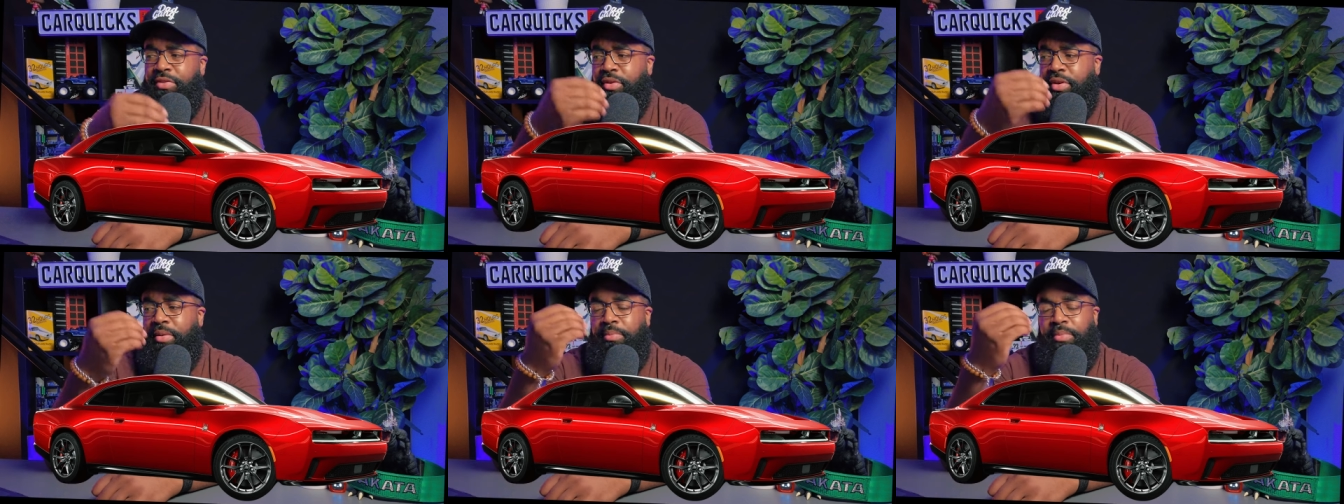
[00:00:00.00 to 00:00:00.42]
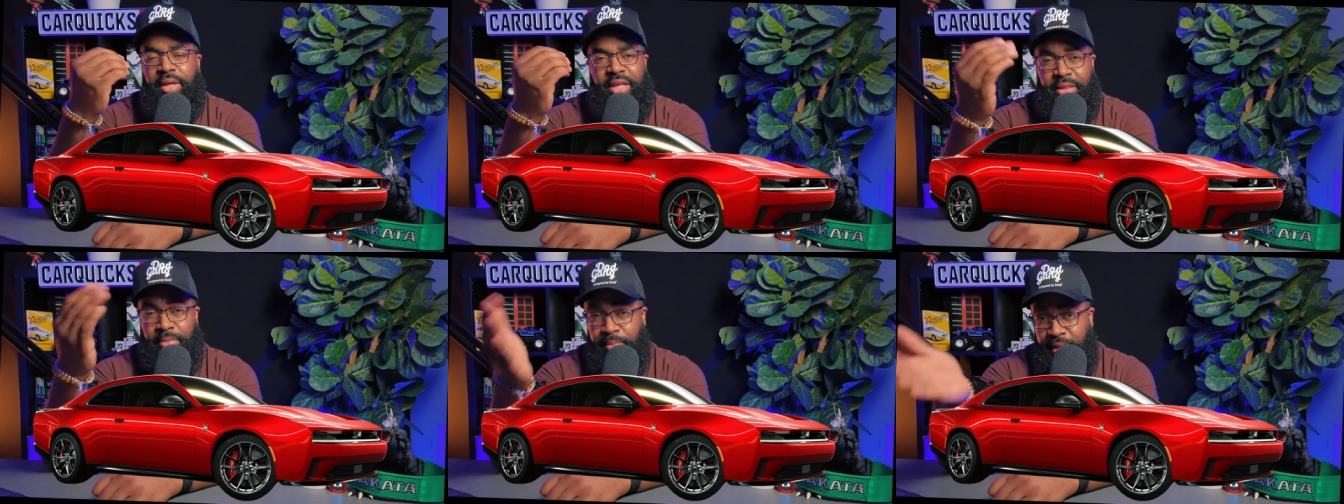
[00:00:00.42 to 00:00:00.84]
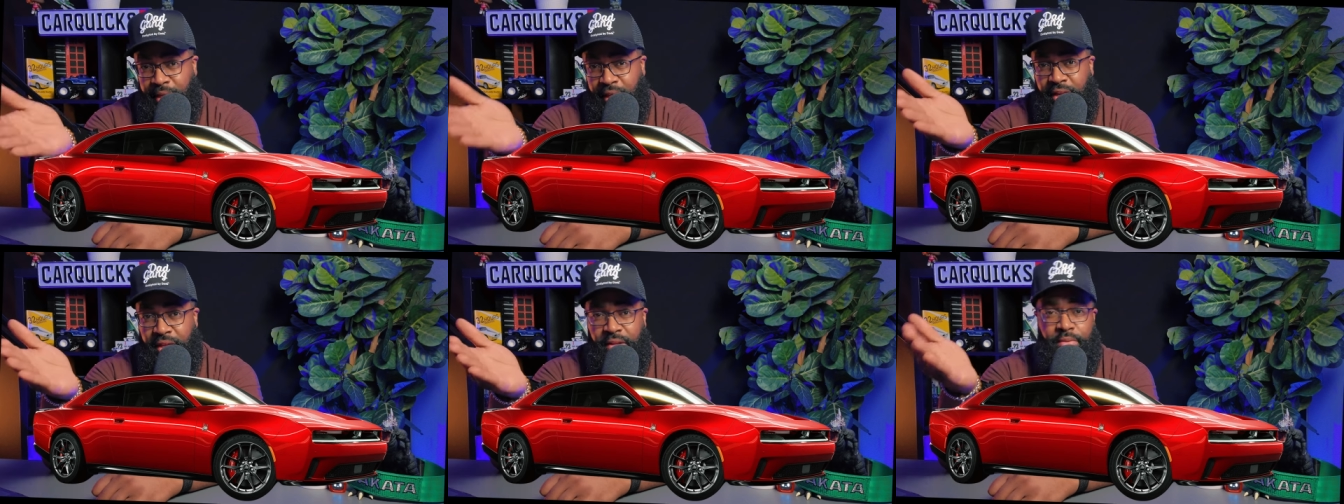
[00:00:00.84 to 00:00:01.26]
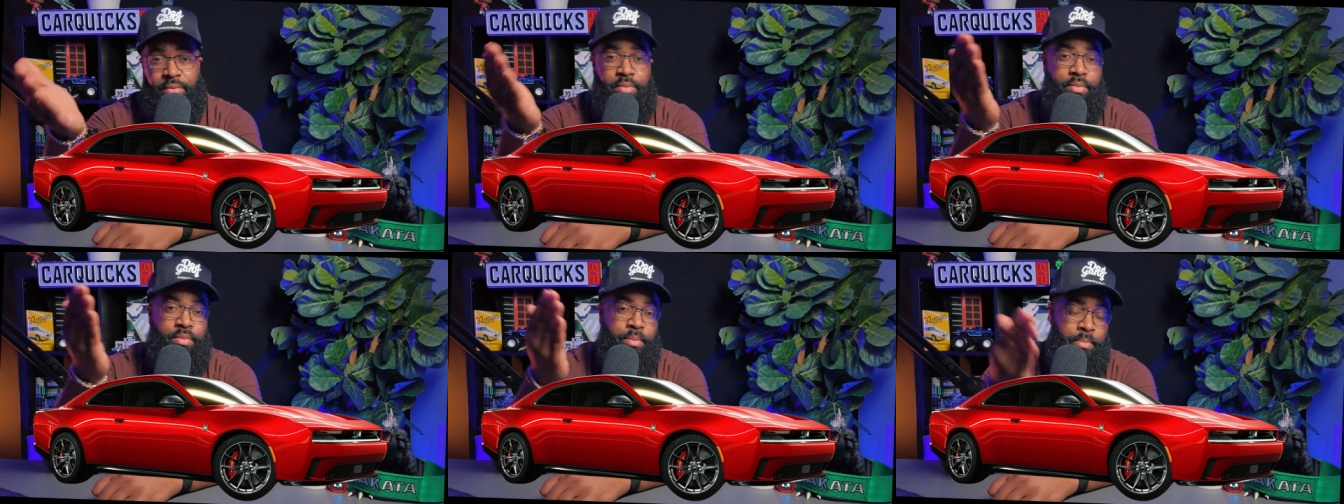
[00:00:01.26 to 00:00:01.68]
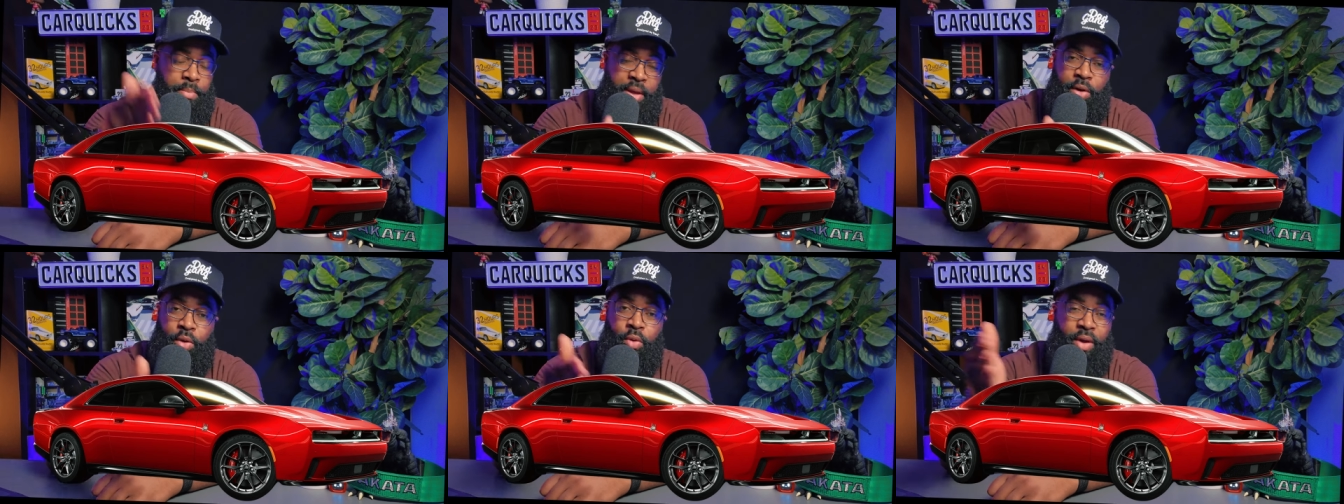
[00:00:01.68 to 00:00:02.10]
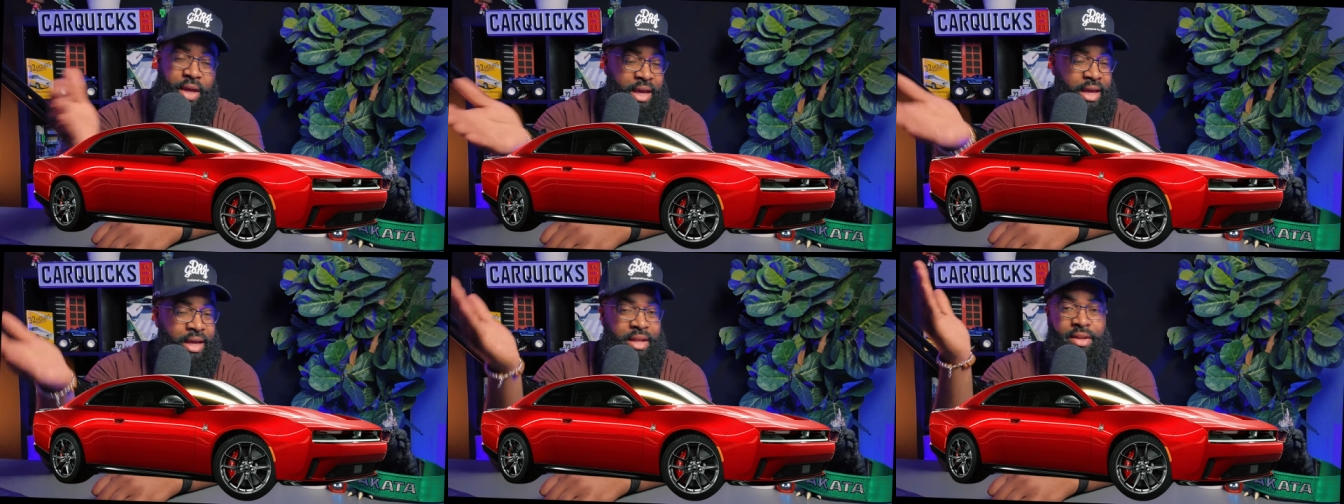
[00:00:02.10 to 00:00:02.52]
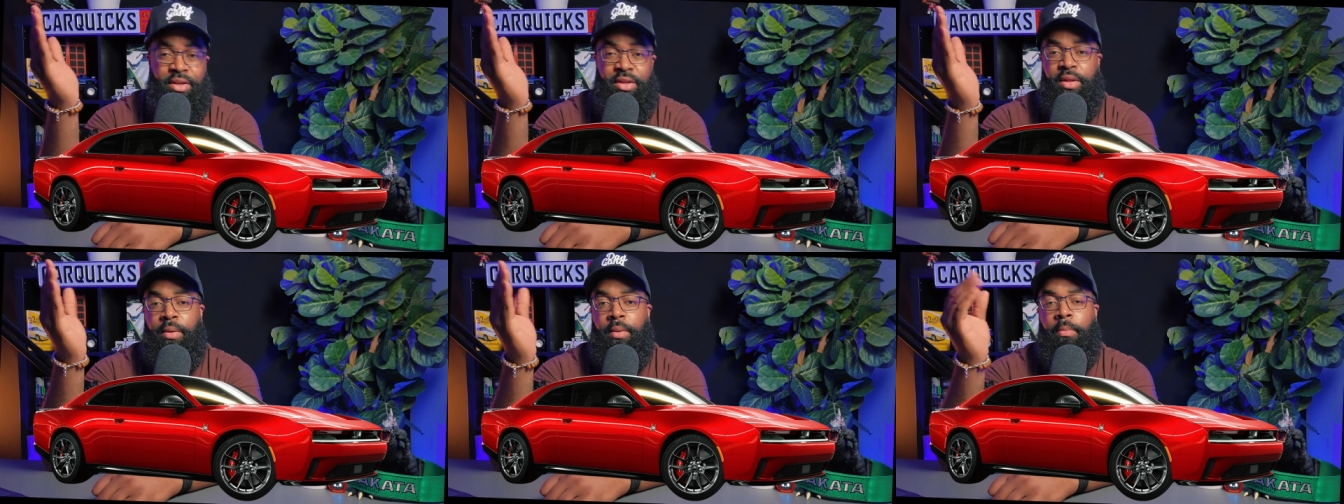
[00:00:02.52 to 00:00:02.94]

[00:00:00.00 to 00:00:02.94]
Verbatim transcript: can be at the beginning, middle, end.